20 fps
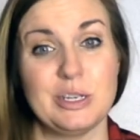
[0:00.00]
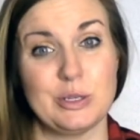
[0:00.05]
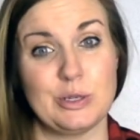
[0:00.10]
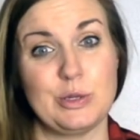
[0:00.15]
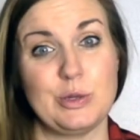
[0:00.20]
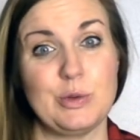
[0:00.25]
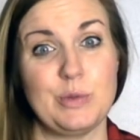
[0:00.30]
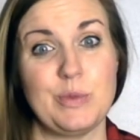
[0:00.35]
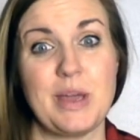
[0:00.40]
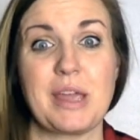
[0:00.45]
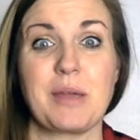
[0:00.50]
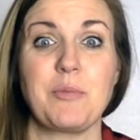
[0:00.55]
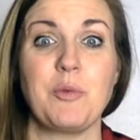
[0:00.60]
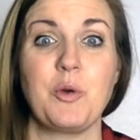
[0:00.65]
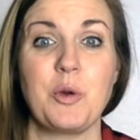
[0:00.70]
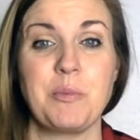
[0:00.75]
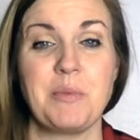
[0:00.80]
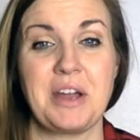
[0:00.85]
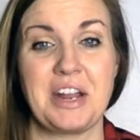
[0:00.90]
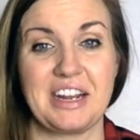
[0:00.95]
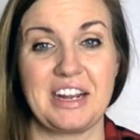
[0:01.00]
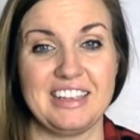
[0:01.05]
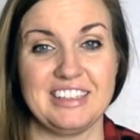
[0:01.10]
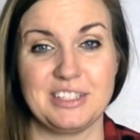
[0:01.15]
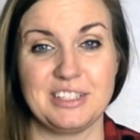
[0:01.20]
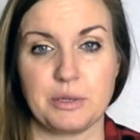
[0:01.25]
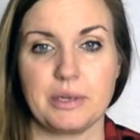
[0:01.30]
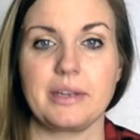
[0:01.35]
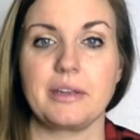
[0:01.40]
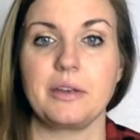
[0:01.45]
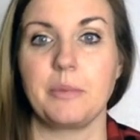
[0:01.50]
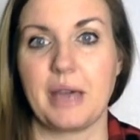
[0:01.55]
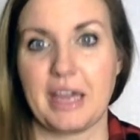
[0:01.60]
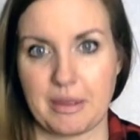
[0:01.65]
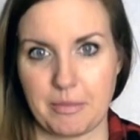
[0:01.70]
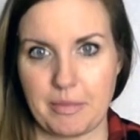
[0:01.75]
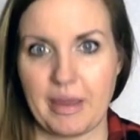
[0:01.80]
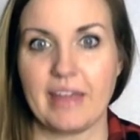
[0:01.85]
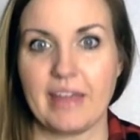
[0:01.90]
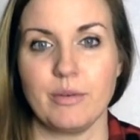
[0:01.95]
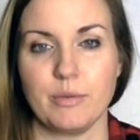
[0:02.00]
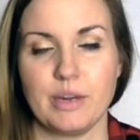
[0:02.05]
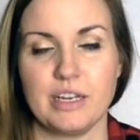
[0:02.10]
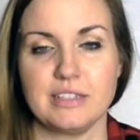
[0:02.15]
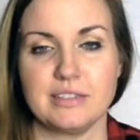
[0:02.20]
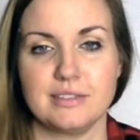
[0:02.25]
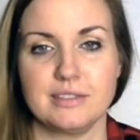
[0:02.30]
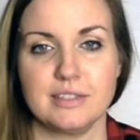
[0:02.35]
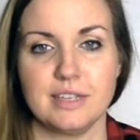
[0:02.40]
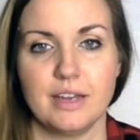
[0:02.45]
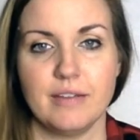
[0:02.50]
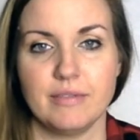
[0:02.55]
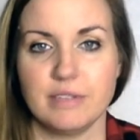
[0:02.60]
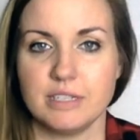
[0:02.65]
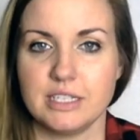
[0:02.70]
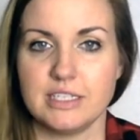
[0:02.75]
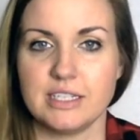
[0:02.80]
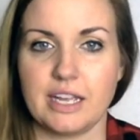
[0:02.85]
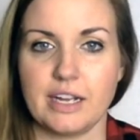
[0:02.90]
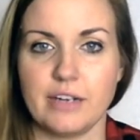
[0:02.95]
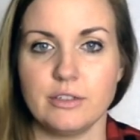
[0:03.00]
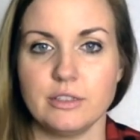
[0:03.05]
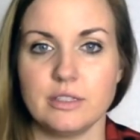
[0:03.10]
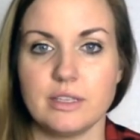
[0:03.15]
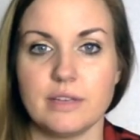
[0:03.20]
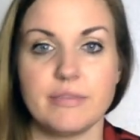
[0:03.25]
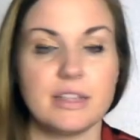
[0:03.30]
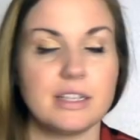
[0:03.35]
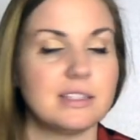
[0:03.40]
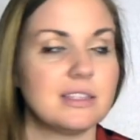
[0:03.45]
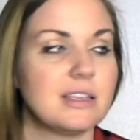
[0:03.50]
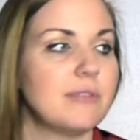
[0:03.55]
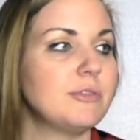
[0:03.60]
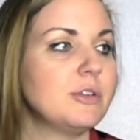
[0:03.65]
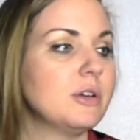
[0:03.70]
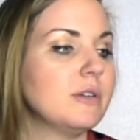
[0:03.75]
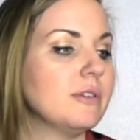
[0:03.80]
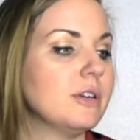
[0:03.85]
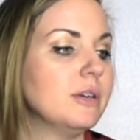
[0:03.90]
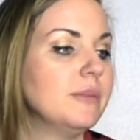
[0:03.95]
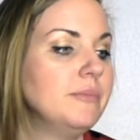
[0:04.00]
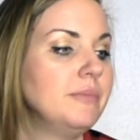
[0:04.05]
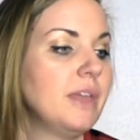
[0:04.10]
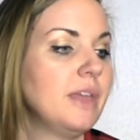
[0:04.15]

to make more money so I can go back and buy the rest of the designer stuff that's left over.